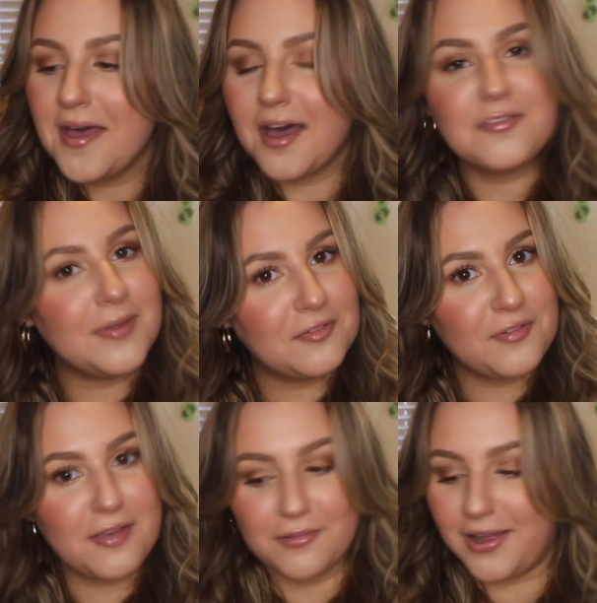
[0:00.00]
have been a
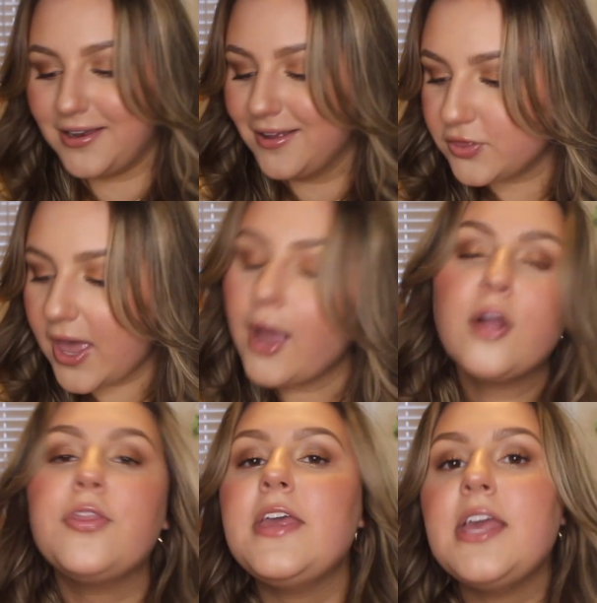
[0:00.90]
favorite. They
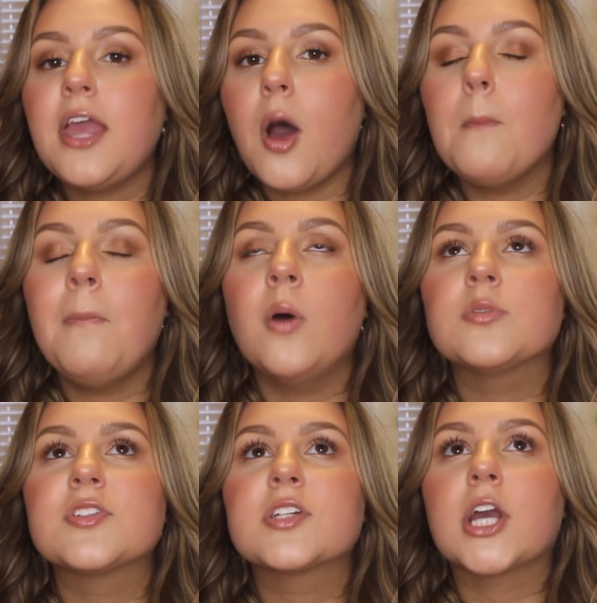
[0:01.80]
are the
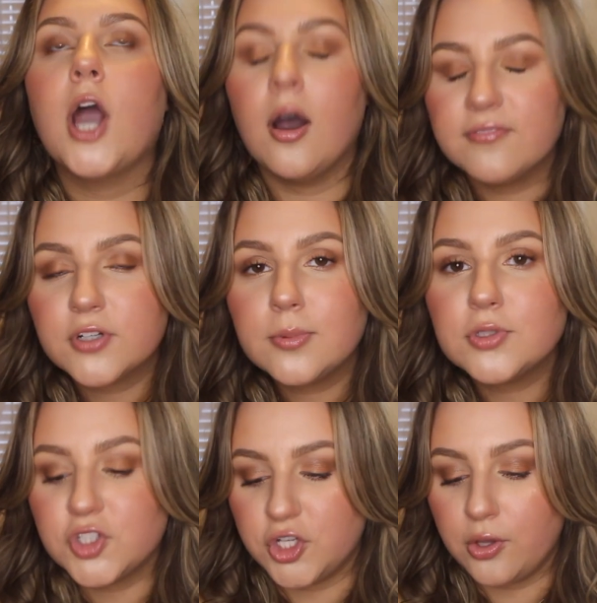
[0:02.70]
most comfortable
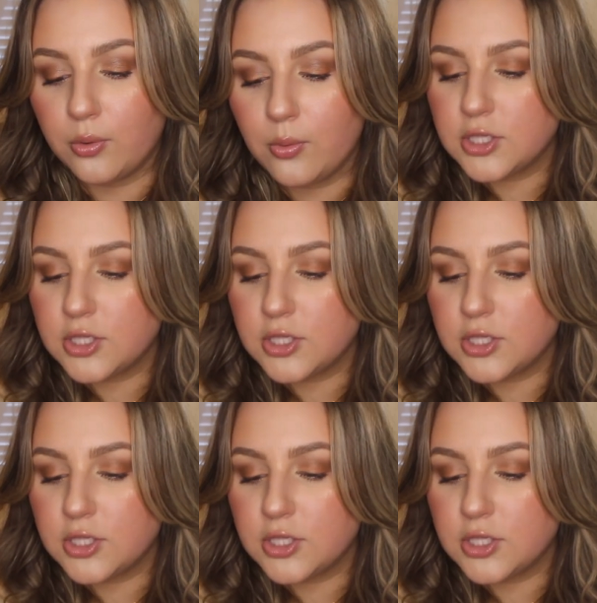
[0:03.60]
shoe.